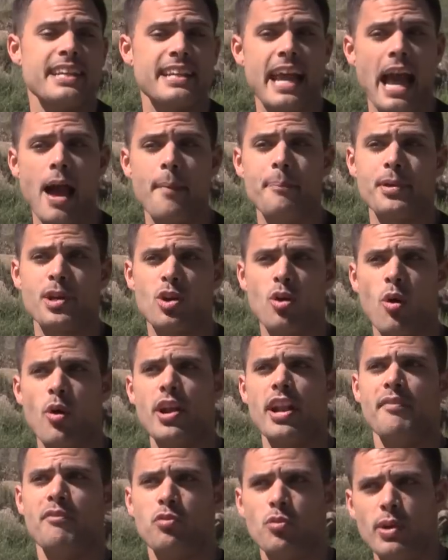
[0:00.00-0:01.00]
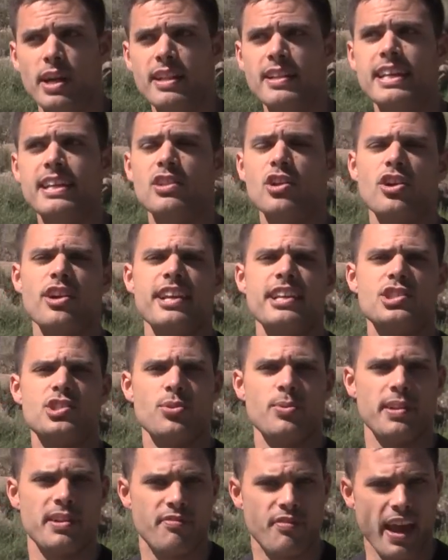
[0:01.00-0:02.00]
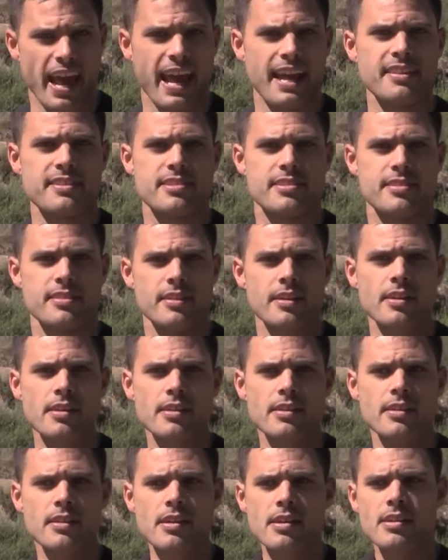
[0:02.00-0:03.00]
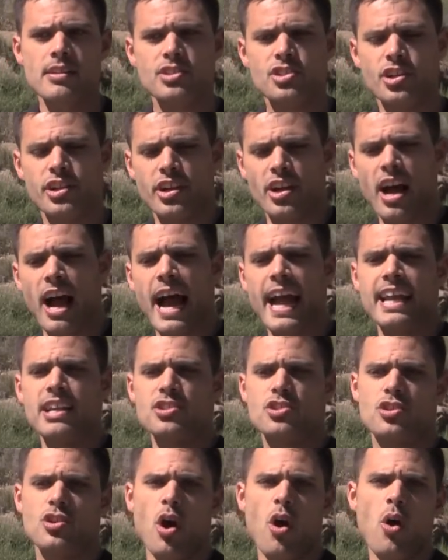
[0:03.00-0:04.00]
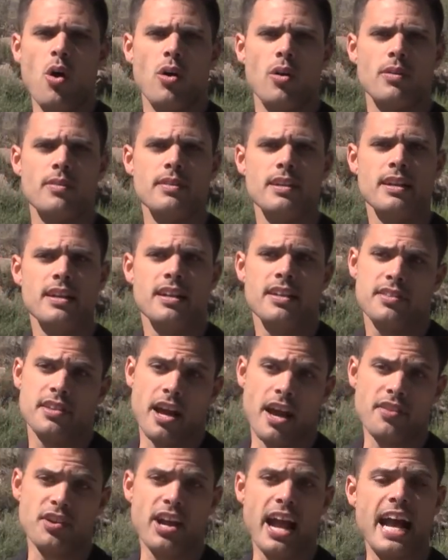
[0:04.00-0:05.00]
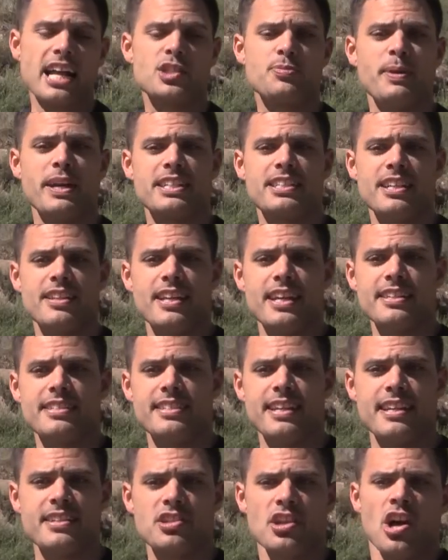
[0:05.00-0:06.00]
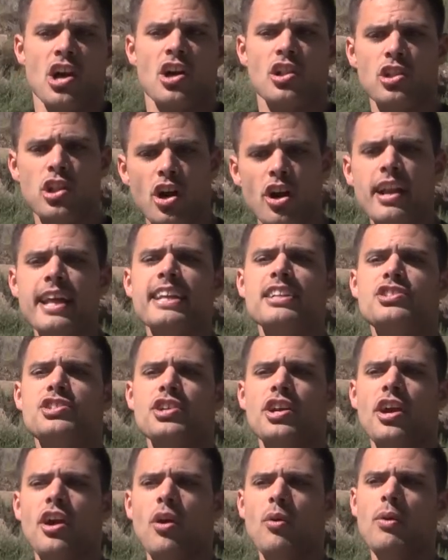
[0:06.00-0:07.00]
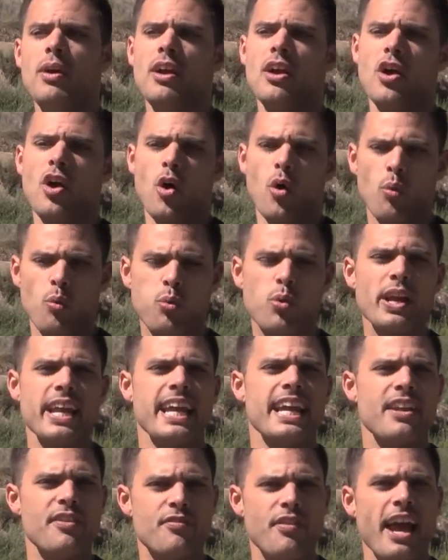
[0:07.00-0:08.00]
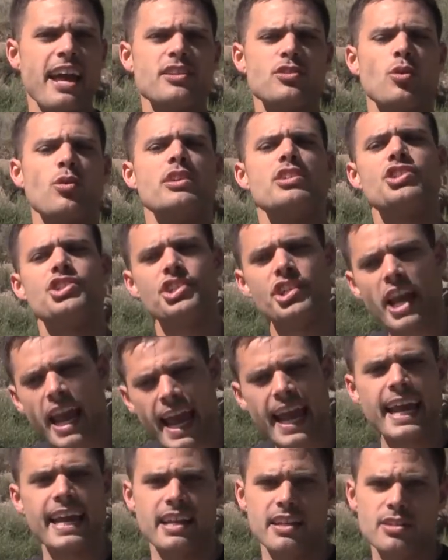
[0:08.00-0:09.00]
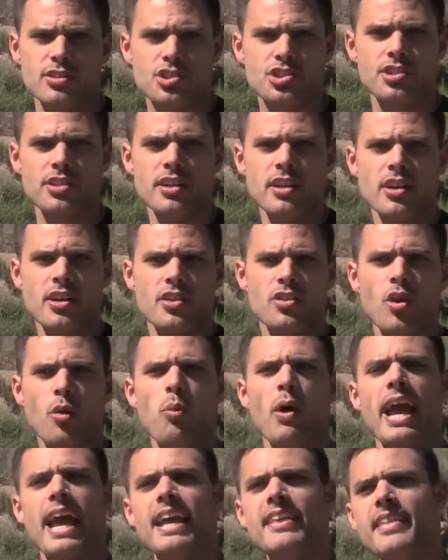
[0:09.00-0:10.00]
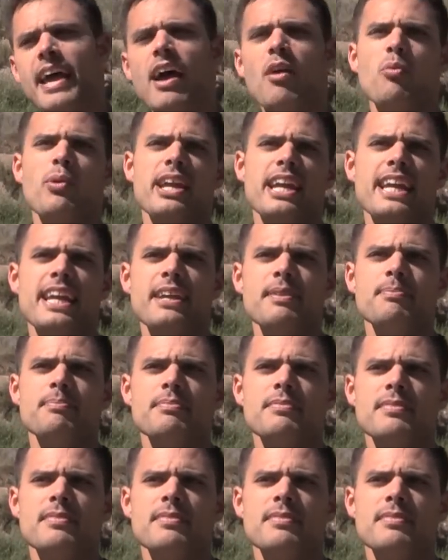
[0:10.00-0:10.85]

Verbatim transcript: in Capricorn, of really learning to advance to your highest goal. The other aspect of this is learning to reinvent or change the way that we